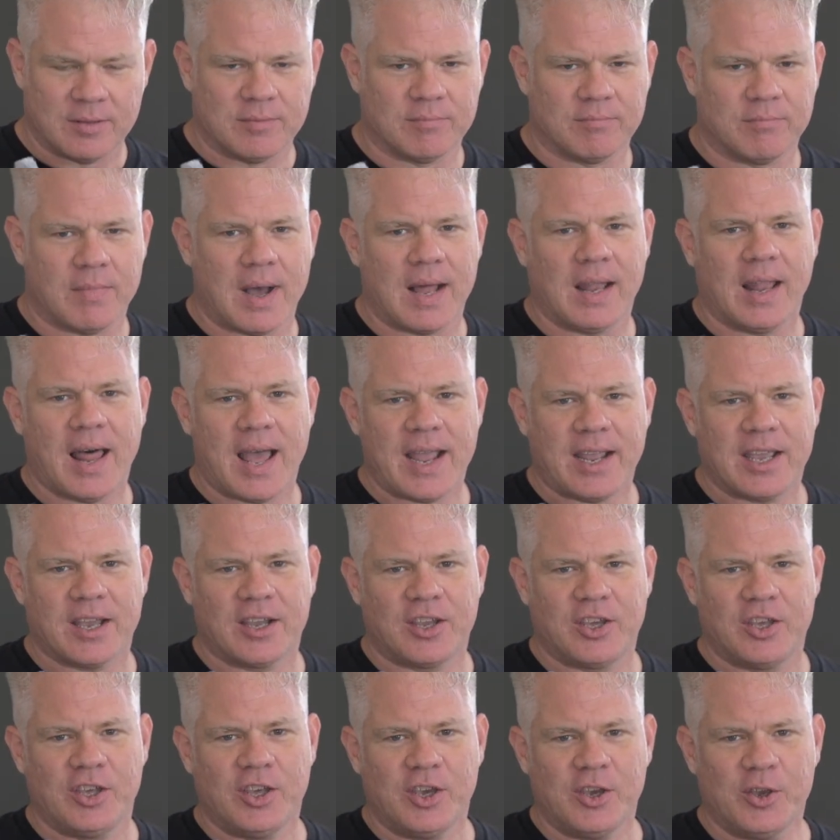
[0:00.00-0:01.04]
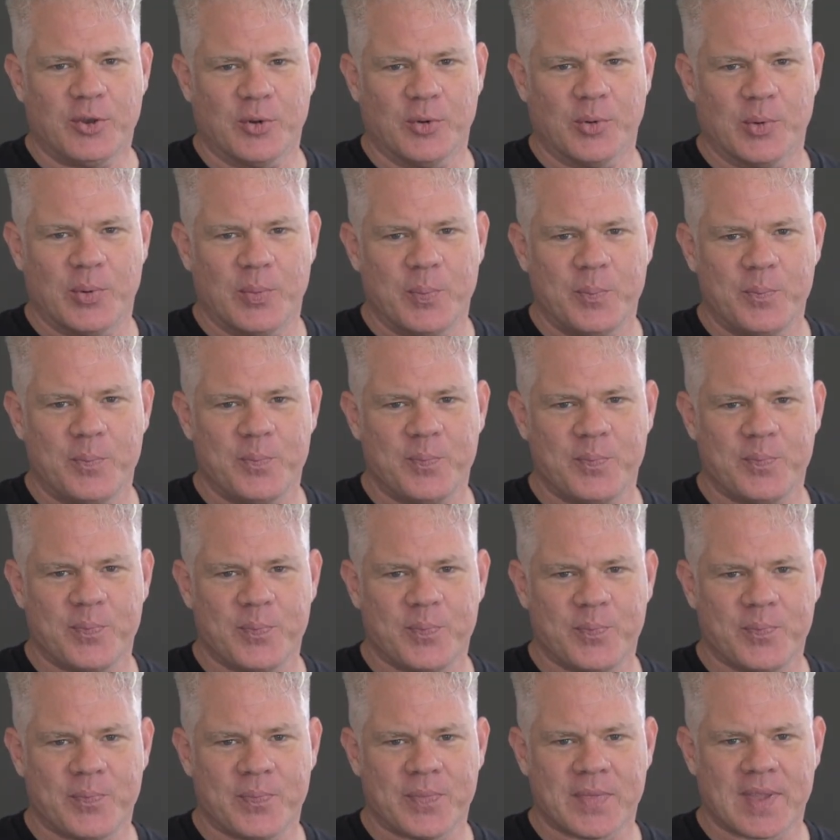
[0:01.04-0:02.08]
My Leica Q.
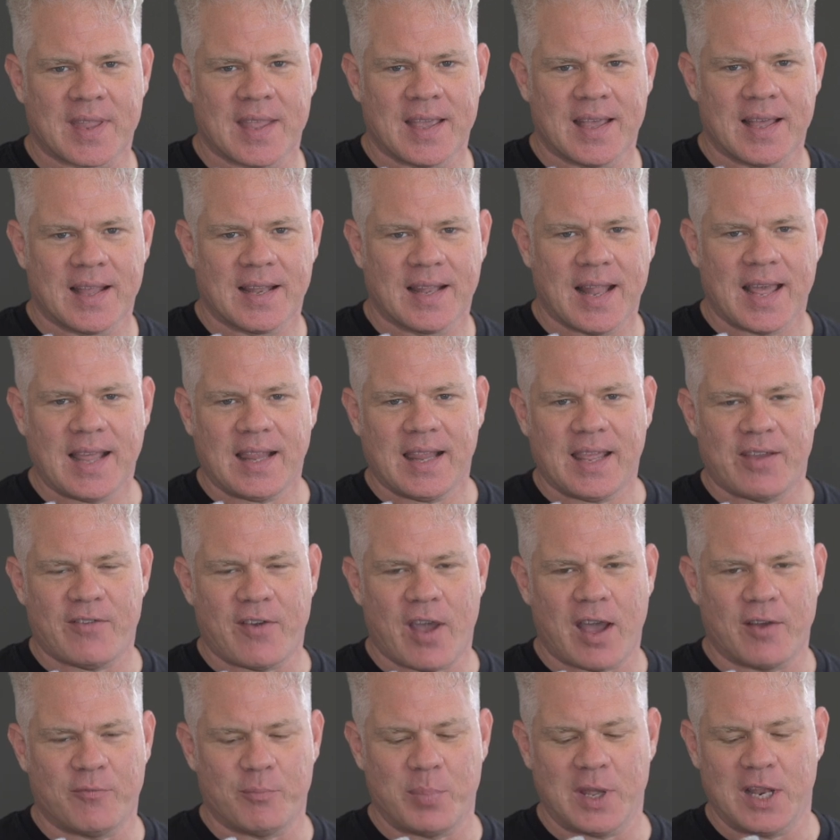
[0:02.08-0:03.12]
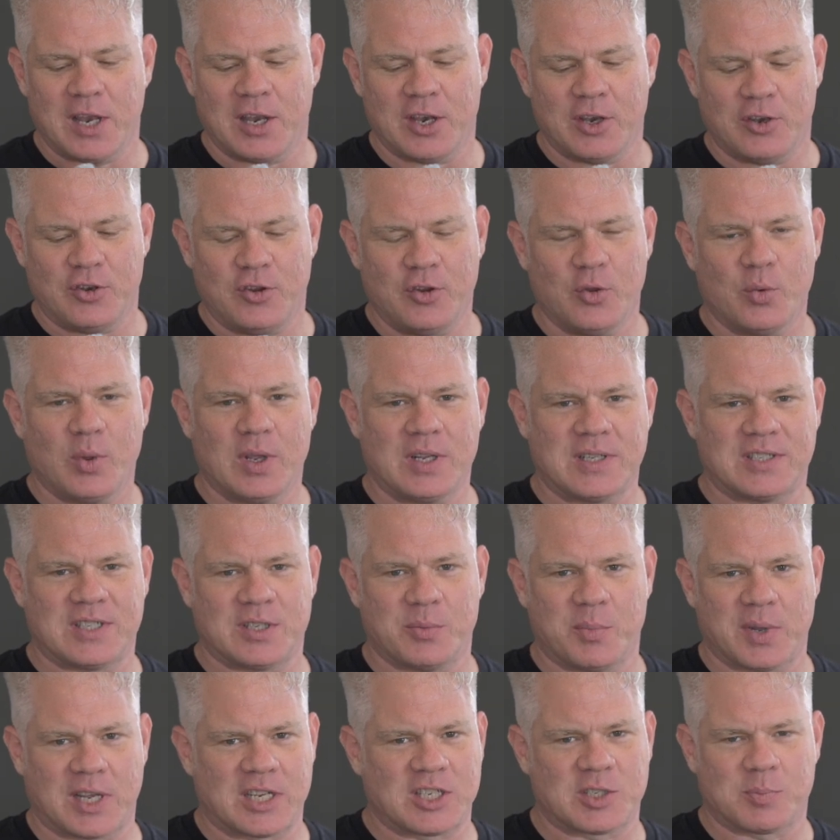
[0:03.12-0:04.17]
Lately I've been doing
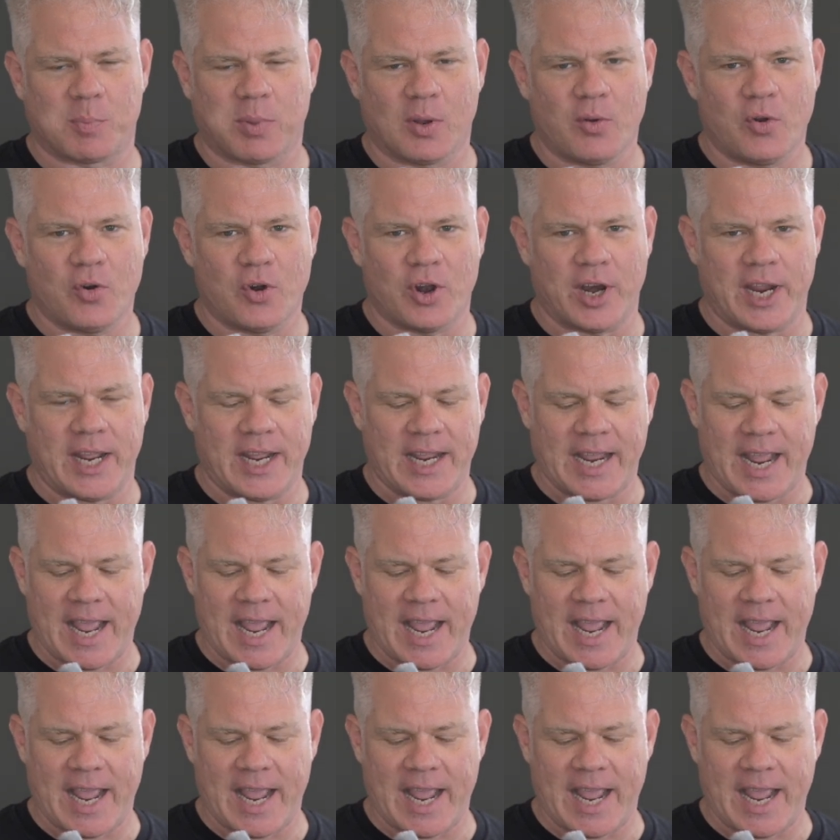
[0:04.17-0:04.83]
some exploring,